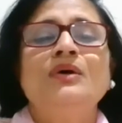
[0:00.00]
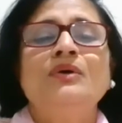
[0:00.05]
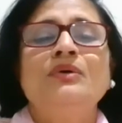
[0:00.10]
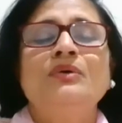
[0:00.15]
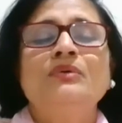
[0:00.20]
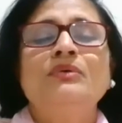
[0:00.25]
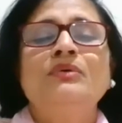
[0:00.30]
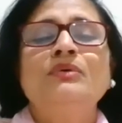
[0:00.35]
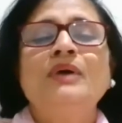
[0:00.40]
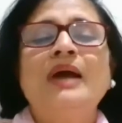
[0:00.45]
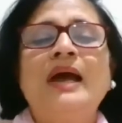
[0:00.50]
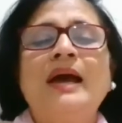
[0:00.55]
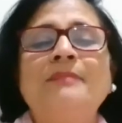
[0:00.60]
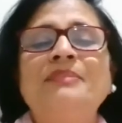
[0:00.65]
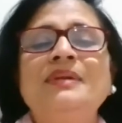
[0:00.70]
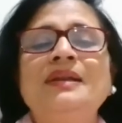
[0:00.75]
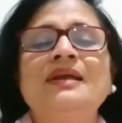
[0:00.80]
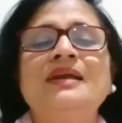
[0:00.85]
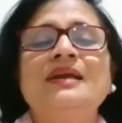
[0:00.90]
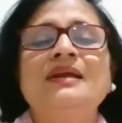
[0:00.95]
who
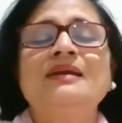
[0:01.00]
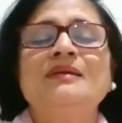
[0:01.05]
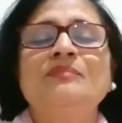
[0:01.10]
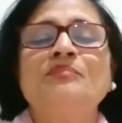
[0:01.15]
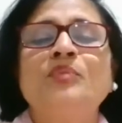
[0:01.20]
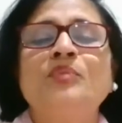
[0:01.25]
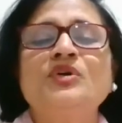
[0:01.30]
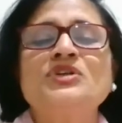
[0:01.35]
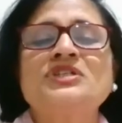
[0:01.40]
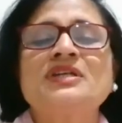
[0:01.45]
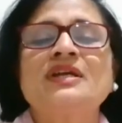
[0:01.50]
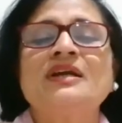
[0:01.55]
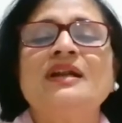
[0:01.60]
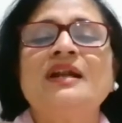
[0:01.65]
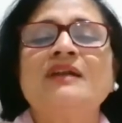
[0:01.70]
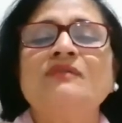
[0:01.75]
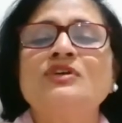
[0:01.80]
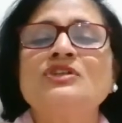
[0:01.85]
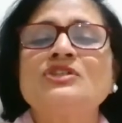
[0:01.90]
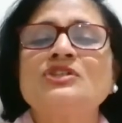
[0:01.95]
happily pushed her
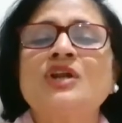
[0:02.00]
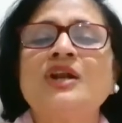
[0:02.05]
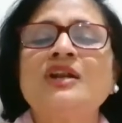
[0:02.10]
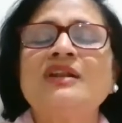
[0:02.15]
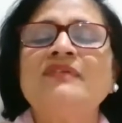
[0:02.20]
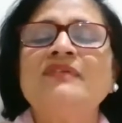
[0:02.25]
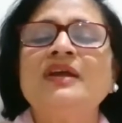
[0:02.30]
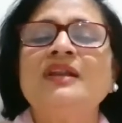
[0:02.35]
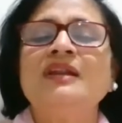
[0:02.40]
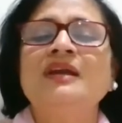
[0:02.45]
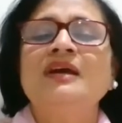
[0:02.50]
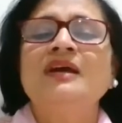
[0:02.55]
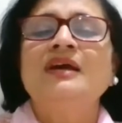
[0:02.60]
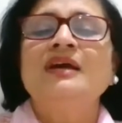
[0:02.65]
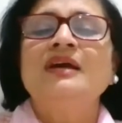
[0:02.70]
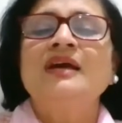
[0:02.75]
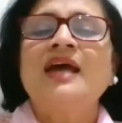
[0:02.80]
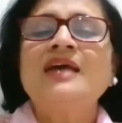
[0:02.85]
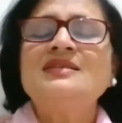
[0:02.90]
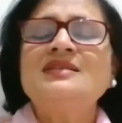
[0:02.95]
and was not even
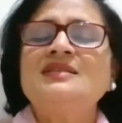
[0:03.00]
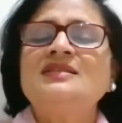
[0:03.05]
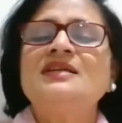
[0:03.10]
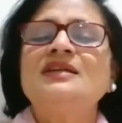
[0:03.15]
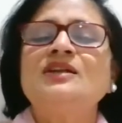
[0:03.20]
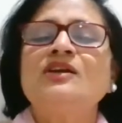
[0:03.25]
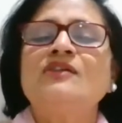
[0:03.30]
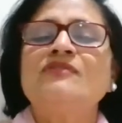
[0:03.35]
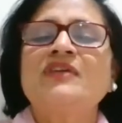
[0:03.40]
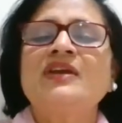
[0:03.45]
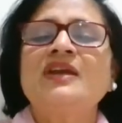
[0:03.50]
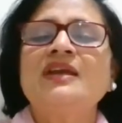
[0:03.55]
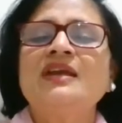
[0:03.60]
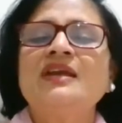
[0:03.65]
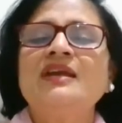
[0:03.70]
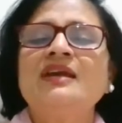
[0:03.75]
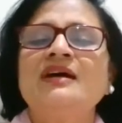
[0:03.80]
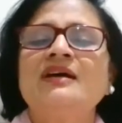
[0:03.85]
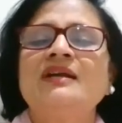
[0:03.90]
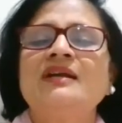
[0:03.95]
hesitant of
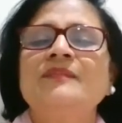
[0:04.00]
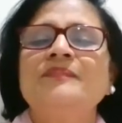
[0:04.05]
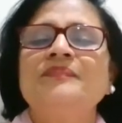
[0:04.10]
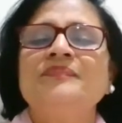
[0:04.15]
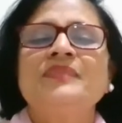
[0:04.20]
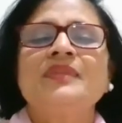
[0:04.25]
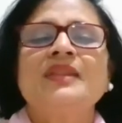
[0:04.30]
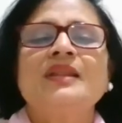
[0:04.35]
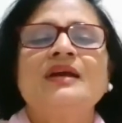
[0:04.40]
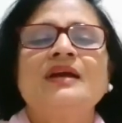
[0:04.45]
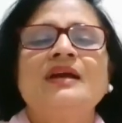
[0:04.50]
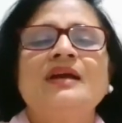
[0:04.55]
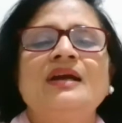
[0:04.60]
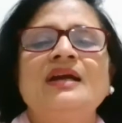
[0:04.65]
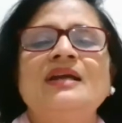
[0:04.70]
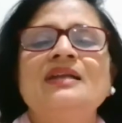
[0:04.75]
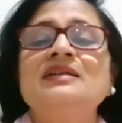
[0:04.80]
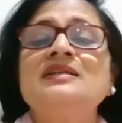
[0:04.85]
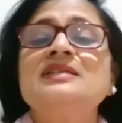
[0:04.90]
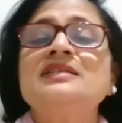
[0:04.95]
kicking her.
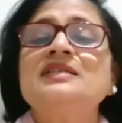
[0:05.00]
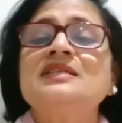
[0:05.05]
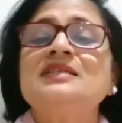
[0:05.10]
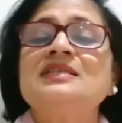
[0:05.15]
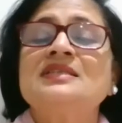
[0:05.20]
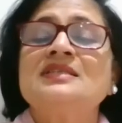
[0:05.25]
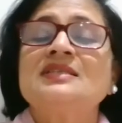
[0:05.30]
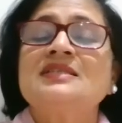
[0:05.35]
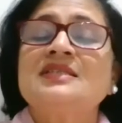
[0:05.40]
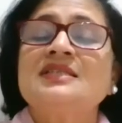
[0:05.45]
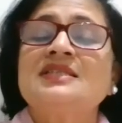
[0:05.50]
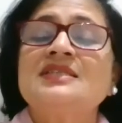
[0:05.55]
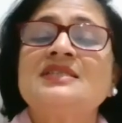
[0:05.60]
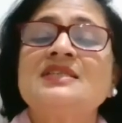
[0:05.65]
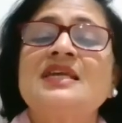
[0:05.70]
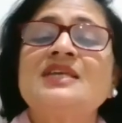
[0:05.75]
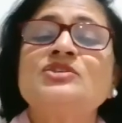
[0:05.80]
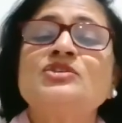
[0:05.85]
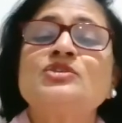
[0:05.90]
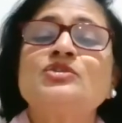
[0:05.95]
And she
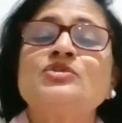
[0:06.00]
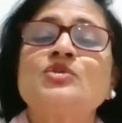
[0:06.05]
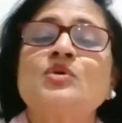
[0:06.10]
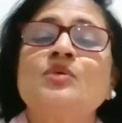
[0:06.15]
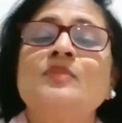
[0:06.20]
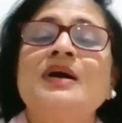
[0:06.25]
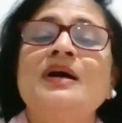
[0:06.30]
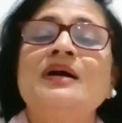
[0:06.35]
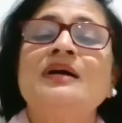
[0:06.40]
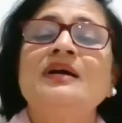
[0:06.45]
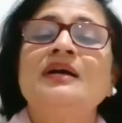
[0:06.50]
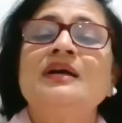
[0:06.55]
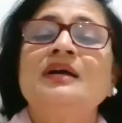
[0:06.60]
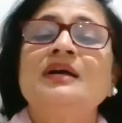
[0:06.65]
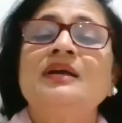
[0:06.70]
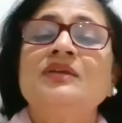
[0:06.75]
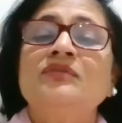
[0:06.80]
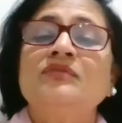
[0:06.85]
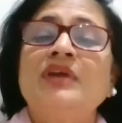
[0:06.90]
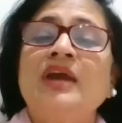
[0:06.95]
says to Soma,
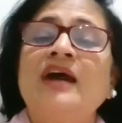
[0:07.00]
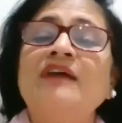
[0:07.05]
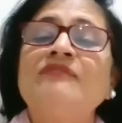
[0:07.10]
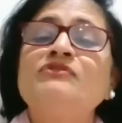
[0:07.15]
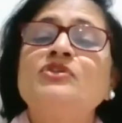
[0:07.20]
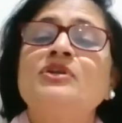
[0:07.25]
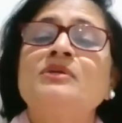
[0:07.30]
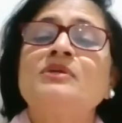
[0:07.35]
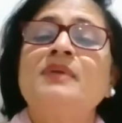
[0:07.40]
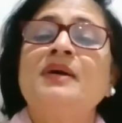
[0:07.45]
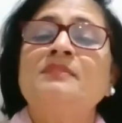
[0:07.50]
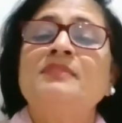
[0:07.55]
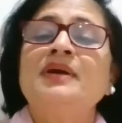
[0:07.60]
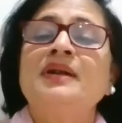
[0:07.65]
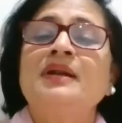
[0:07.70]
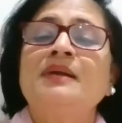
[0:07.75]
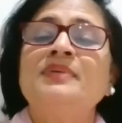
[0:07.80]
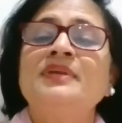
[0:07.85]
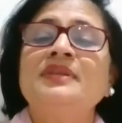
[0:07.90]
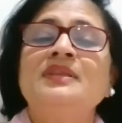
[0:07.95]
"We have to remember
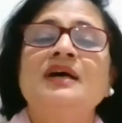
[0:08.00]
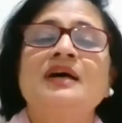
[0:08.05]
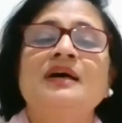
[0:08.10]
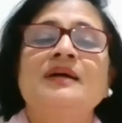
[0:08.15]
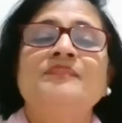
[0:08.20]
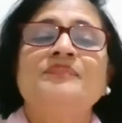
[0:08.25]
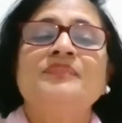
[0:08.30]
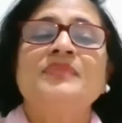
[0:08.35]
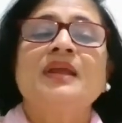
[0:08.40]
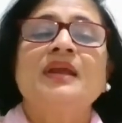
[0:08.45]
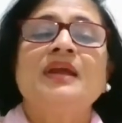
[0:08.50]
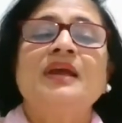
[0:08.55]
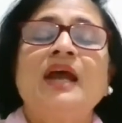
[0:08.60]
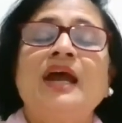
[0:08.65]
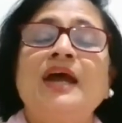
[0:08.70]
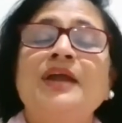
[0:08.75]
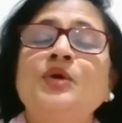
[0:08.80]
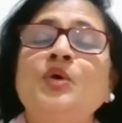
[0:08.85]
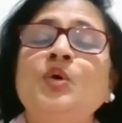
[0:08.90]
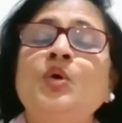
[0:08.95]
Abhita
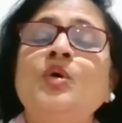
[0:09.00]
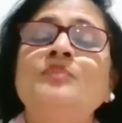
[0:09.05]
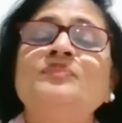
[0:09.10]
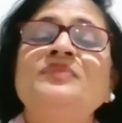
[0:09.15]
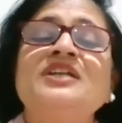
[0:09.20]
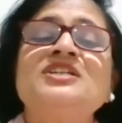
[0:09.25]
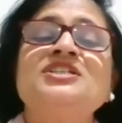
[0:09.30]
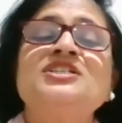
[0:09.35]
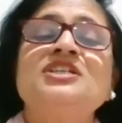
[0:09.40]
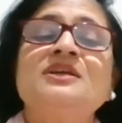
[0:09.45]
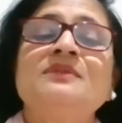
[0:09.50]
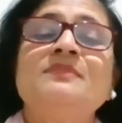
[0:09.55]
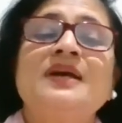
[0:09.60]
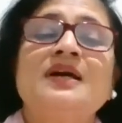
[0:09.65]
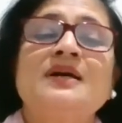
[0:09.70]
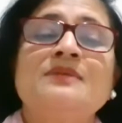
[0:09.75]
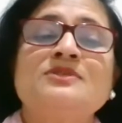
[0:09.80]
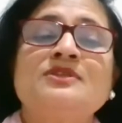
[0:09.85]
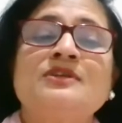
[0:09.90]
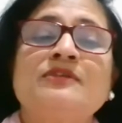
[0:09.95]
and hope that she
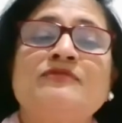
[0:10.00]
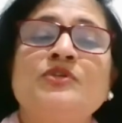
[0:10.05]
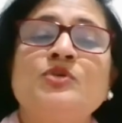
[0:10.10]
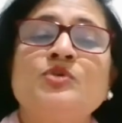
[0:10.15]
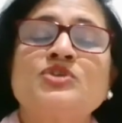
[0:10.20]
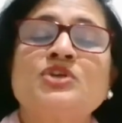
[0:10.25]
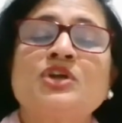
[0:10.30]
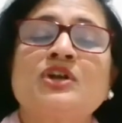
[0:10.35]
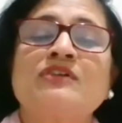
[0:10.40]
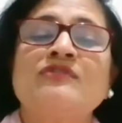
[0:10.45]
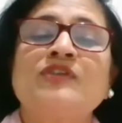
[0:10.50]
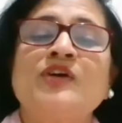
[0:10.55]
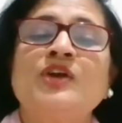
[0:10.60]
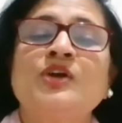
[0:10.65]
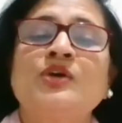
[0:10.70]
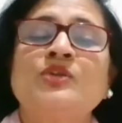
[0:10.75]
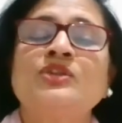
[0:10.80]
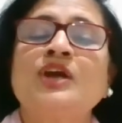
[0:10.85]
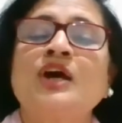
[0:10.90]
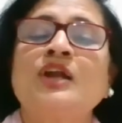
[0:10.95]
becomes the future of
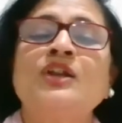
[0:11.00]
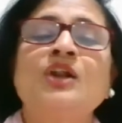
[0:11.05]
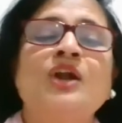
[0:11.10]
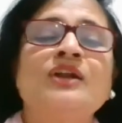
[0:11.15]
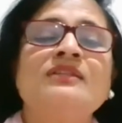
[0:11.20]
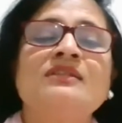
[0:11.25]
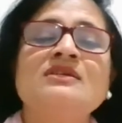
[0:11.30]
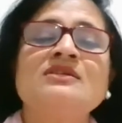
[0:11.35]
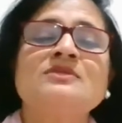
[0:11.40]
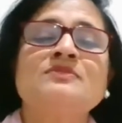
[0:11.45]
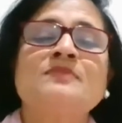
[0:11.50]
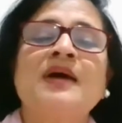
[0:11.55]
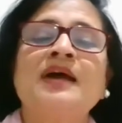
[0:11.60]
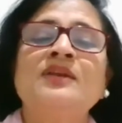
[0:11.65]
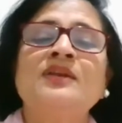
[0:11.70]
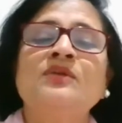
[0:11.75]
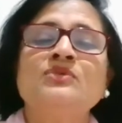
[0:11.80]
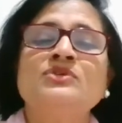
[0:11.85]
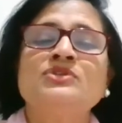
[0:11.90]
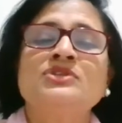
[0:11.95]
Ayodhya, not this
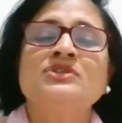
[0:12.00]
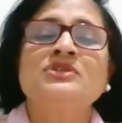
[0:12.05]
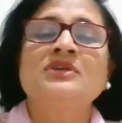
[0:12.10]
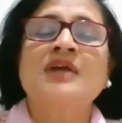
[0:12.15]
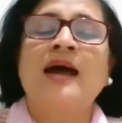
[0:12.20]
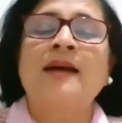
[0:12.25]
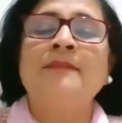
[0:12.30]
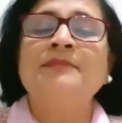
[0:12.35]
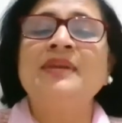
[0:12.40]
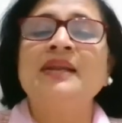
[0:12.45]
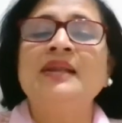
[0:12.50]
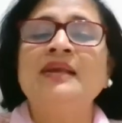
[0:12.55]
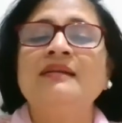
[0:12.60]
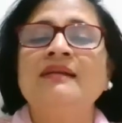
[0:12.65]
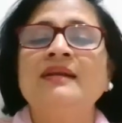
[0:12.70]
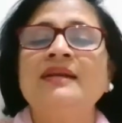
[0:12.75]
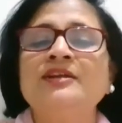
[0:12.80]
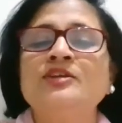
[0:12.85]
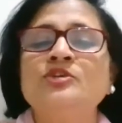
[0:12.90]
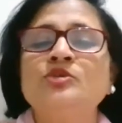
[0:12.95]
man who's happily
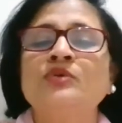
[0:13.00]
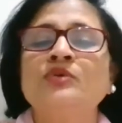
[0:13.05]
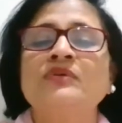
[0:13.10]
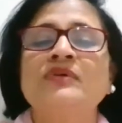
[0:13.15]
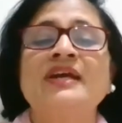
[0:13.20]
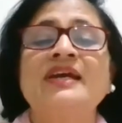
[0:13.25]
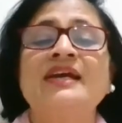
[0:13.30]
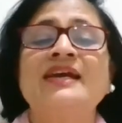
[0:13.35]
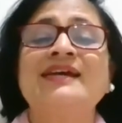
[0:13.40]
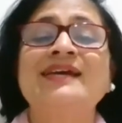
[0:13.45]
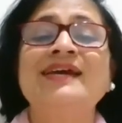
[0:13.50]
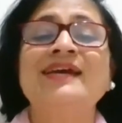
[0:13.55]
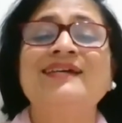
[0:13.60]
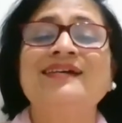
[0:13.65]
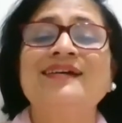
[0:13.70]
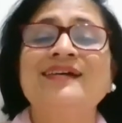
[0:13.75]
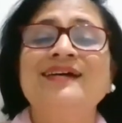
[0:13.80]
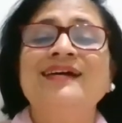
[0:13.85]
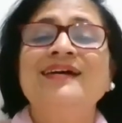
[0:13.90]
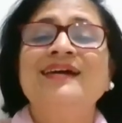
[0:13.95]
ready to
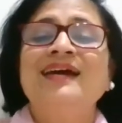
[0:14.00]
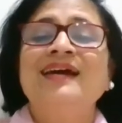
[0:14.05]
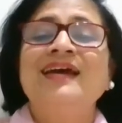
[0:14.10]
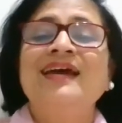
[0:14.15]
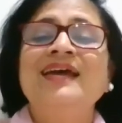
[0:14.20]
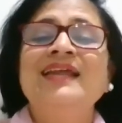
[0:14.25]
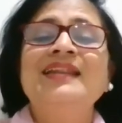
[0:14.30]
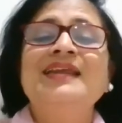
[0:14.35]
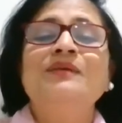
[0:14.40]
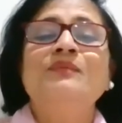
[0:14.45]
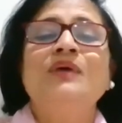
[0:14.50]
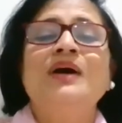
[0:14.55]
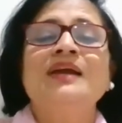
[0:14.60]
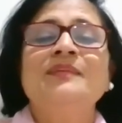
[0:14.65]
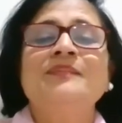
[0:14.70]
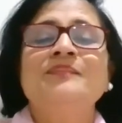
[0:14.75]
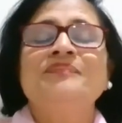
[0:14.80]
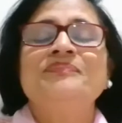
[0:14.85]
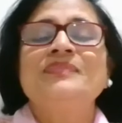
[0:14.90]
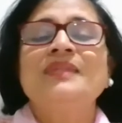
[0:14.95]
kick anyone."